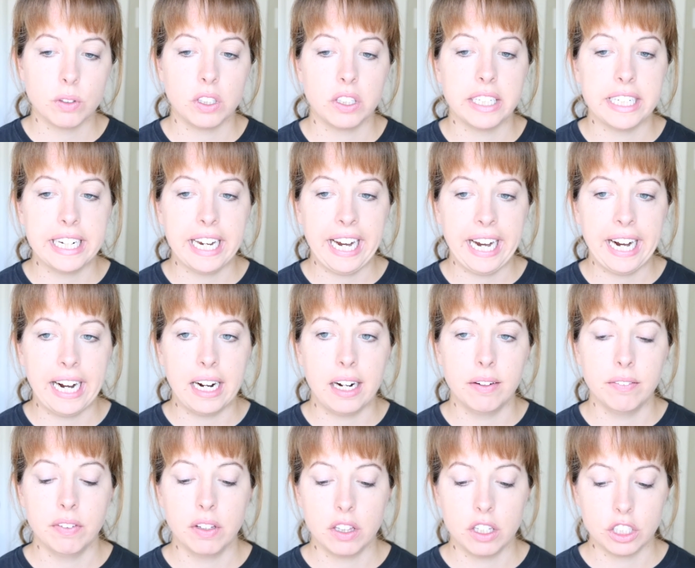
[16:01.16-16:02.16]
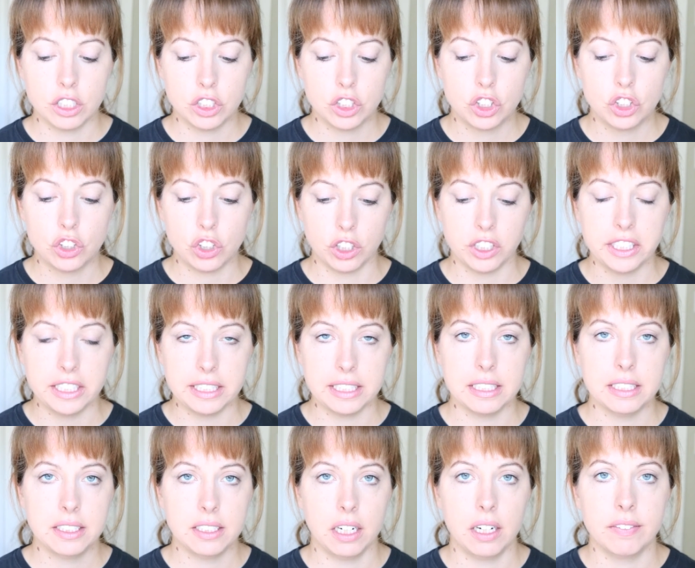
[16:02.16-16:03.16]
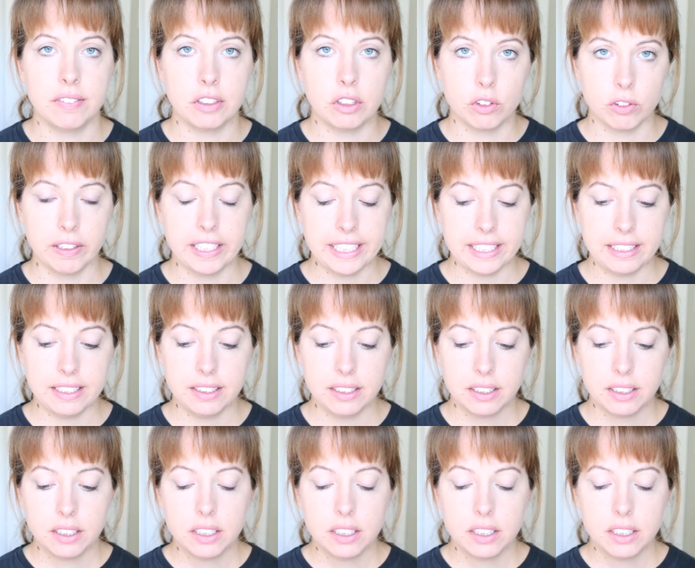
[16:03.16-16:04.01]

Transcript: really have the sturdiness of a granite.